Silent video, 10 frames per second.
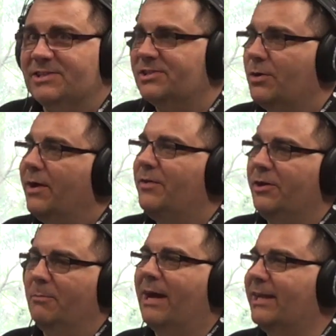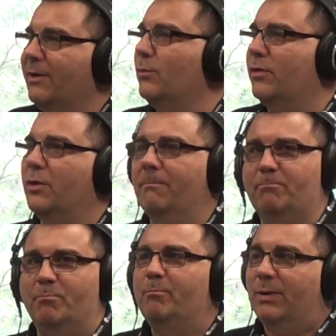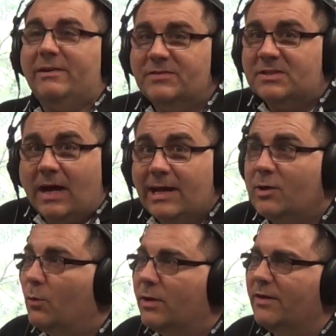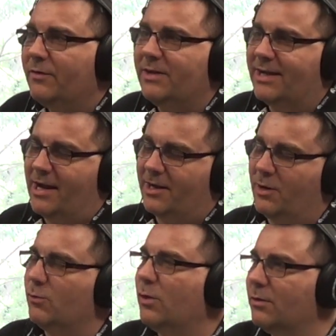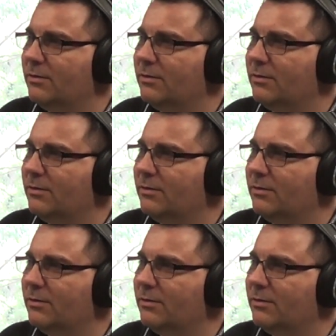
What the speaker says: side that you're making with your beef steak or whatever, you can't go wrong.